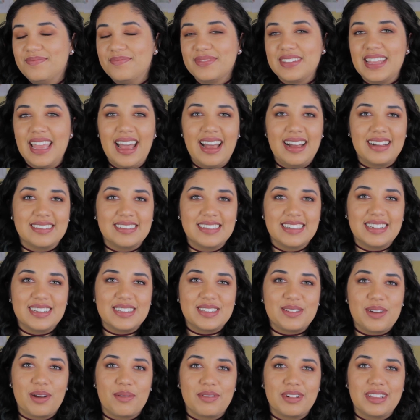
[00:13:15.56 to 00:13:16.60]
Yeah,
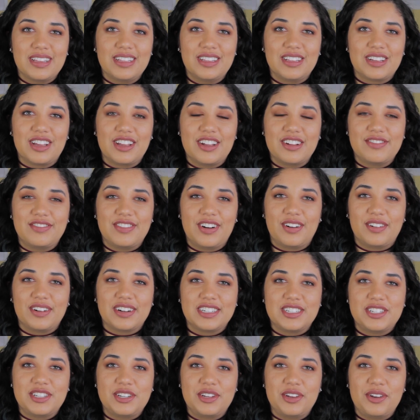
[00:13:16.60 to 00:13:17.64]
so I'm really looking
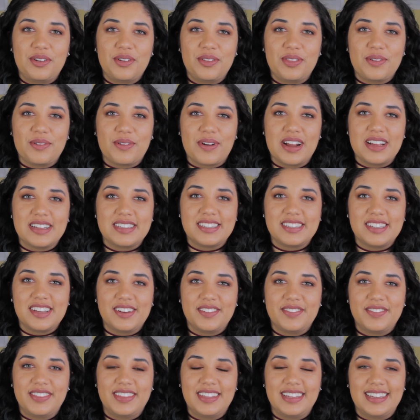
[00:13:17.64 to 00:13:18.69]
forward to the rest
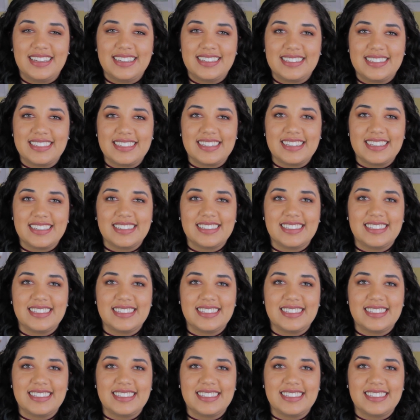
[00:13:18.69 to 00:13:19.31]
of this